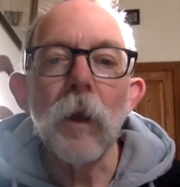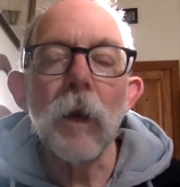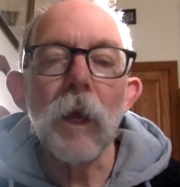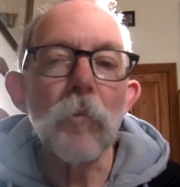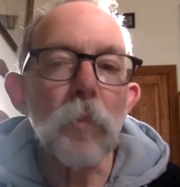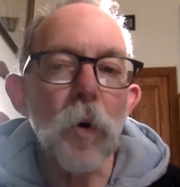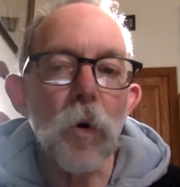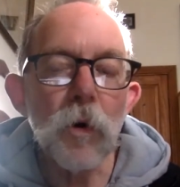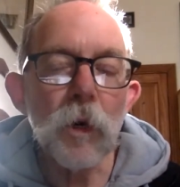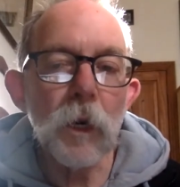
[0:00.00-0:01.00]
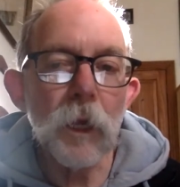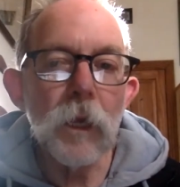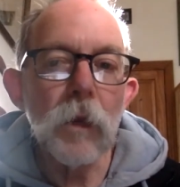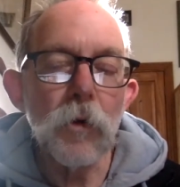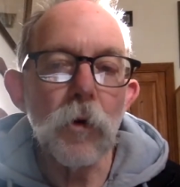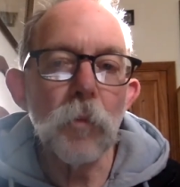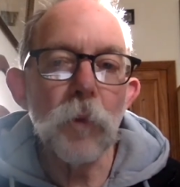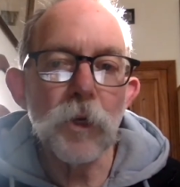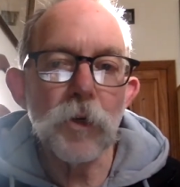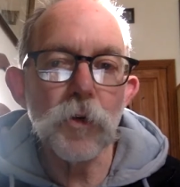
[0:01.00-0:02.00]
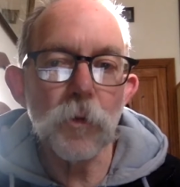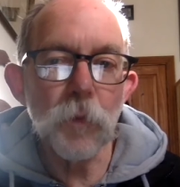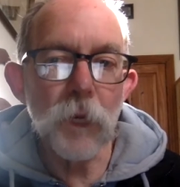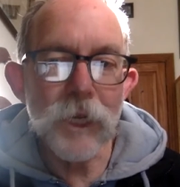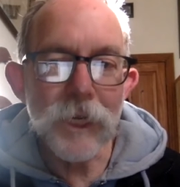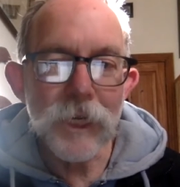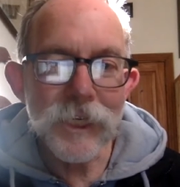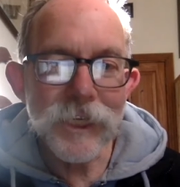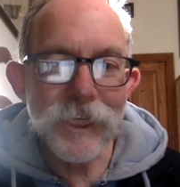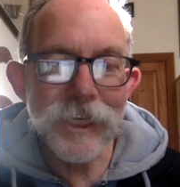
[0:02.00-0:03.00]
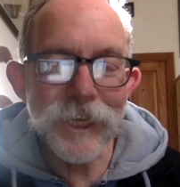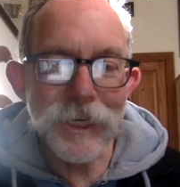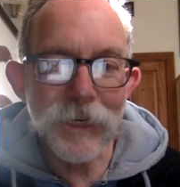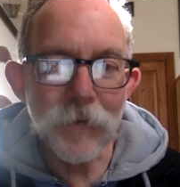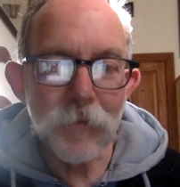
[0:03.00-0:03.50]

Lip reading: Importantly, your pitch should be succinct.